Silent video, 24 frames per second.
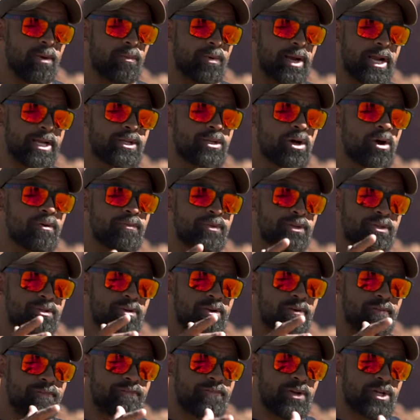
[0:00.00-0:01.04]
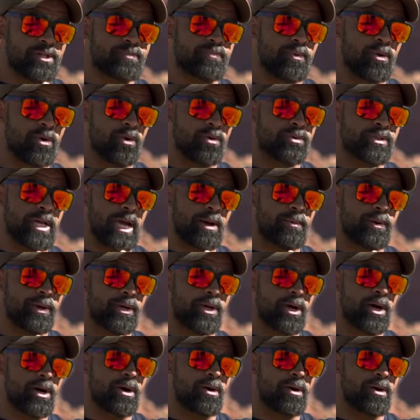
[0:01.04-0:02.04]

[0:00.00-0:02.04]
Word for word: And when I dove into their fishbowls, I would